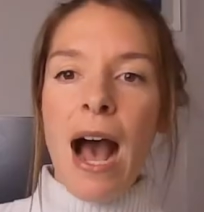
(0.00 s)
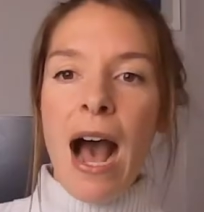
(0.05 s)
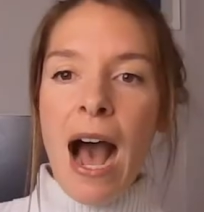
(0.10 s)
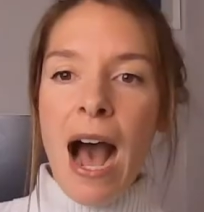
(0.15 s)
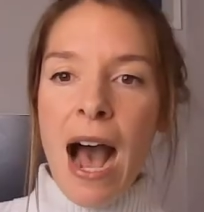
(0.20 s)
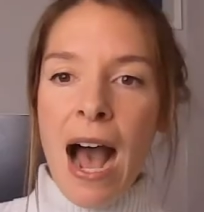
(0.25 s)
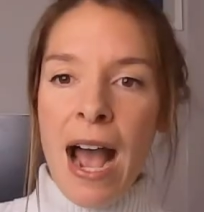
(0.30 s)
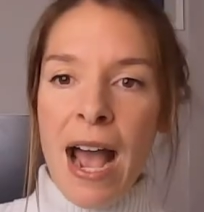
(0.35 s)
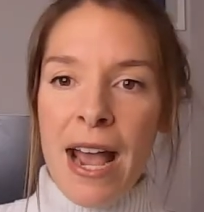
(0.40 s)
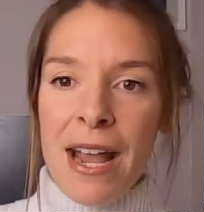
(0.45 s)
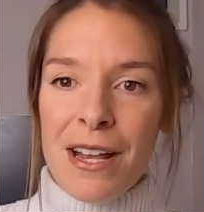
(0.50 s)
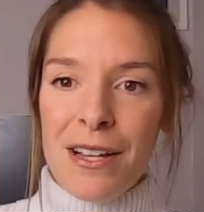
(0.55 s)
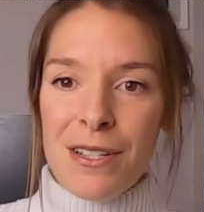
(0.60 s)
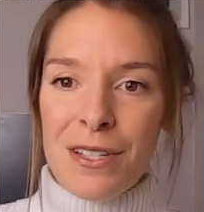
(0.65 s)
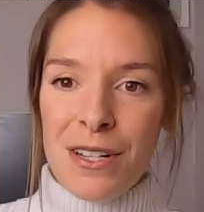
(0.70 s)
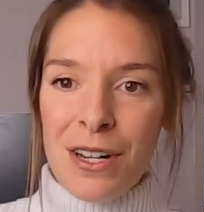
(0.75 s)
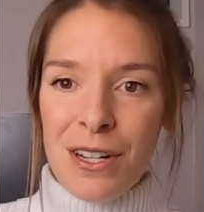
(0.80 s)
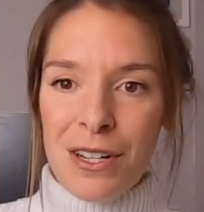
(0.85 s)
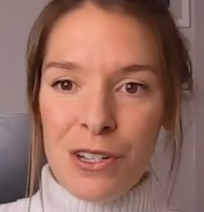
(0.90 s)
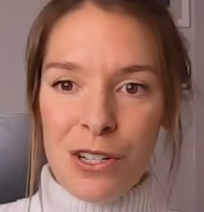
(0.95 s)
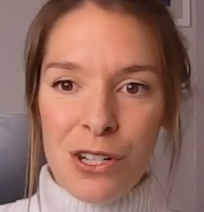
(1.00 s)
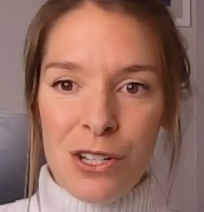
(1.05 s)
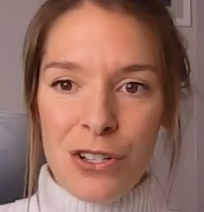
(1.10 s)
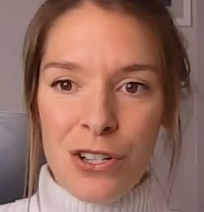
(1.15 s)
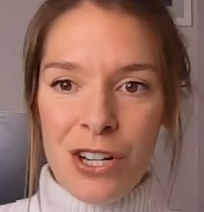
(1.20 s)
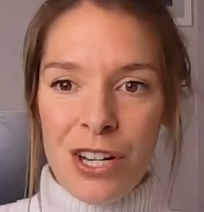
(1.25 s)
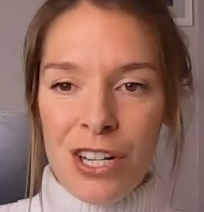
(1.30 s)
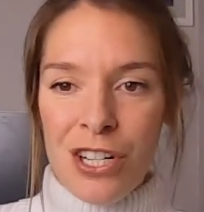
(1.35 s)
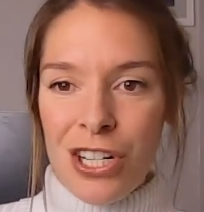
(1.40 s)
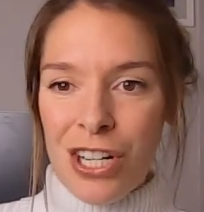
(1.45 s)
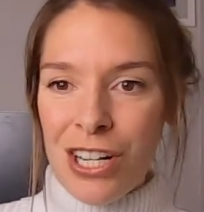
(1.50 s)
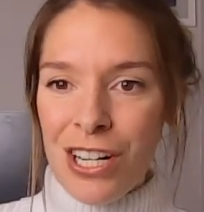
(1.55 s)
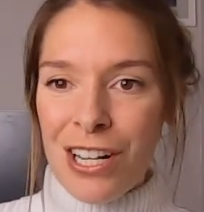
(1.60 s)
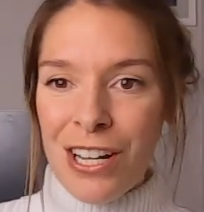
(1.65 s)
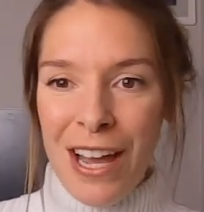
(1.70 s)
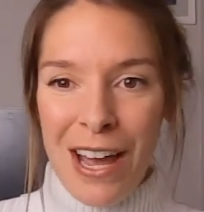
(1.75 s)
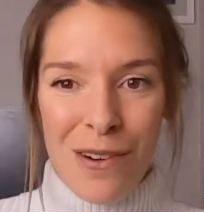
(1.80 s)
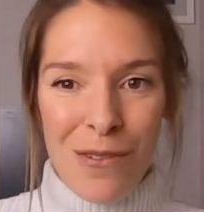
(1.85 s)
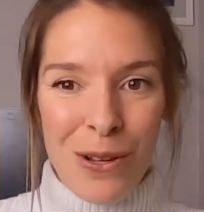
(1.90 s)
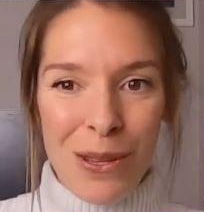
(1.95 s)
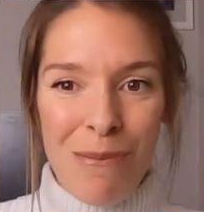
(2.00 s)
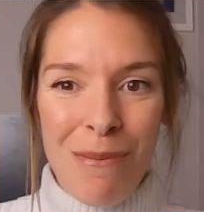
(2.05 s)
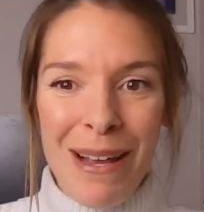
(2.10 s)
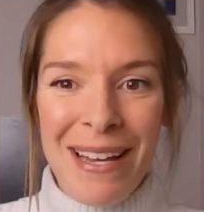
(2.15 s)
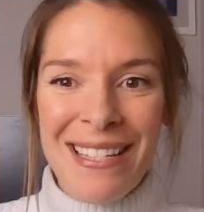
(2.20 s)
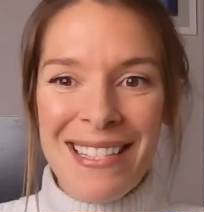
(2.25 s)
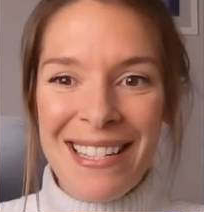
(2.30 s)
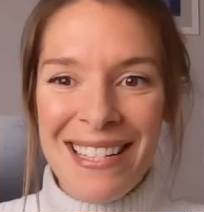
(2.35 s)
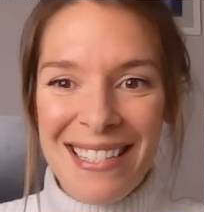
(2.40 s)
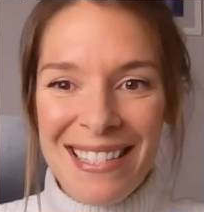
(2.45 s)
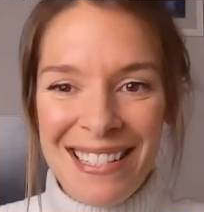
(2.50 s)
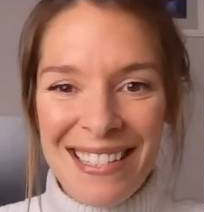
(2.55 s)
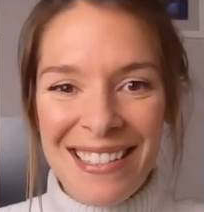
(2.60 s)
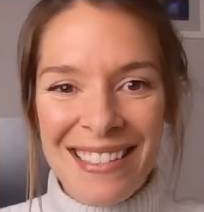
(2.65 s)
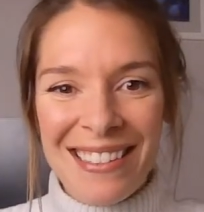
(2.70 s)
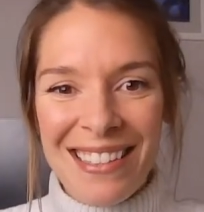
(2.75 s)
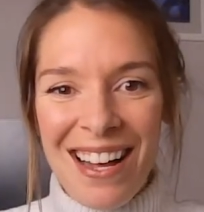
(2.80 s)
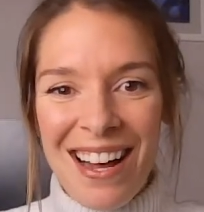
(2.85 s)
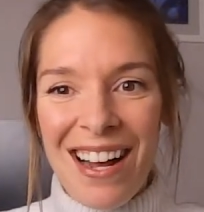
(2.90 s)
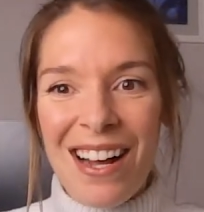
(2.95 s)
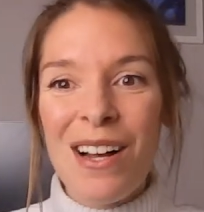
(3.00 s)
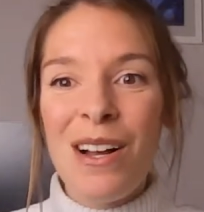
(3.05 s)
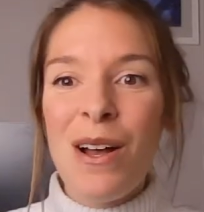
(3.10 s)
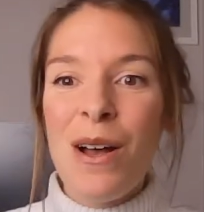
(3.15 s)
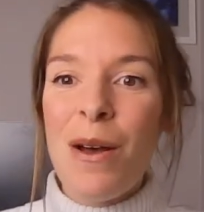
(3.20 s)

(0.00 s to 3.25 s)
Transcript: I started a tradition again with my sister-in-law,